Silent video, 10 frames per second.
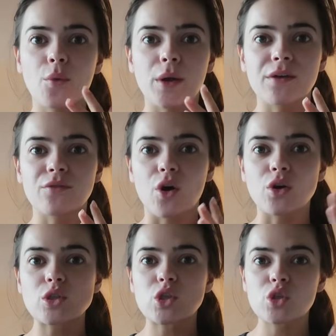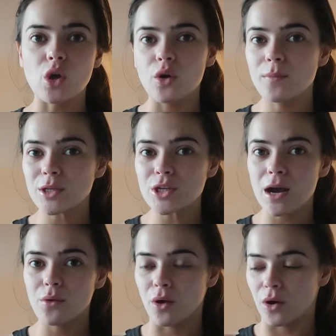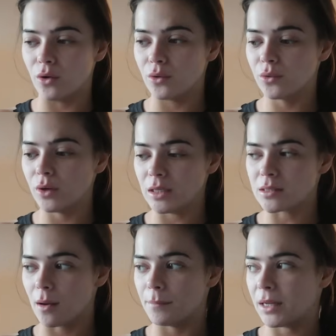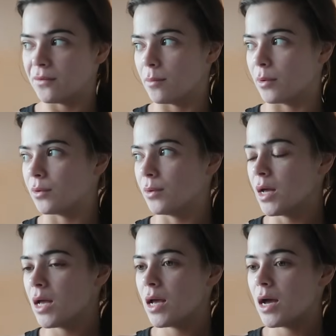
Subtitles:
We have got so much alcohol, it's unbelievable.